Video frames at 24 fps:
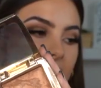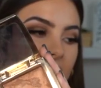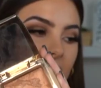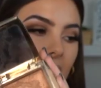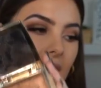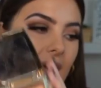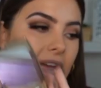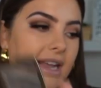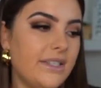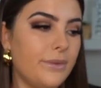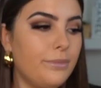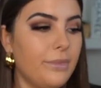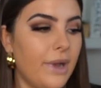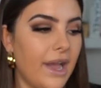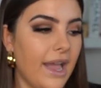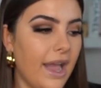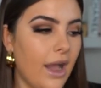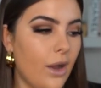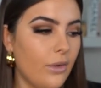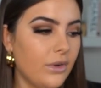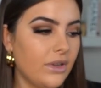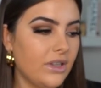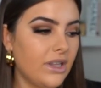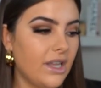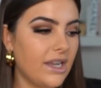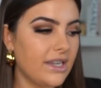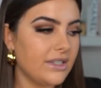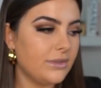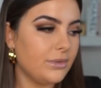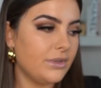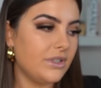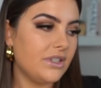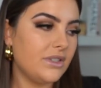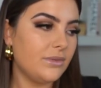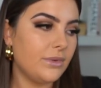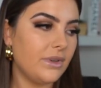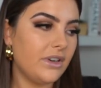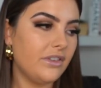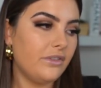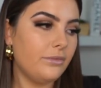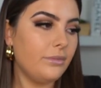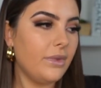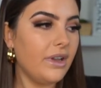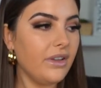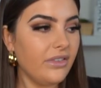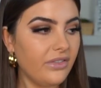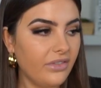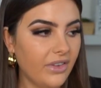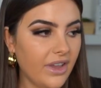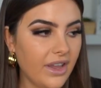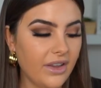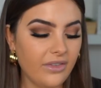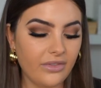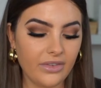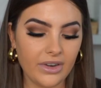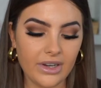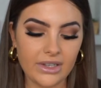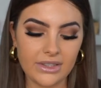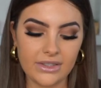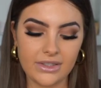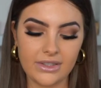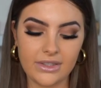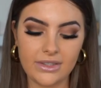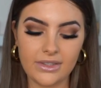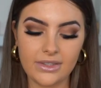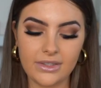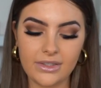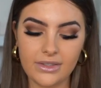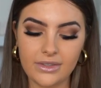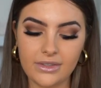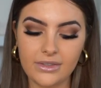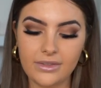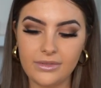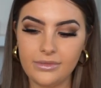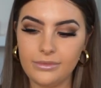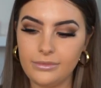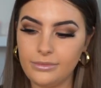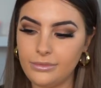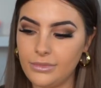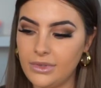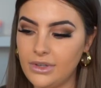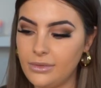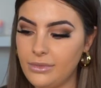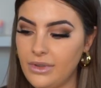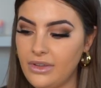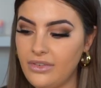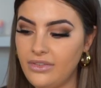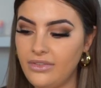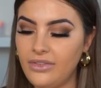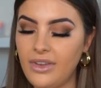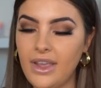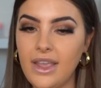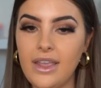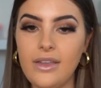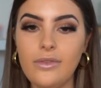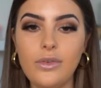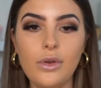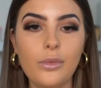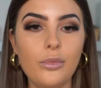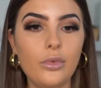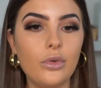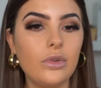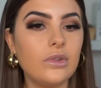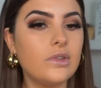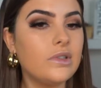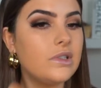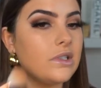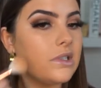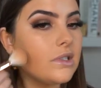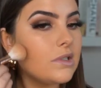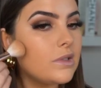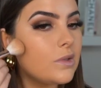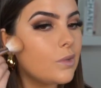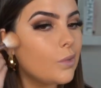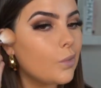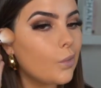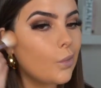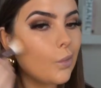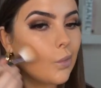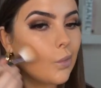Light by Hourglass, which is one of my favorites, one of my favorite bronzers.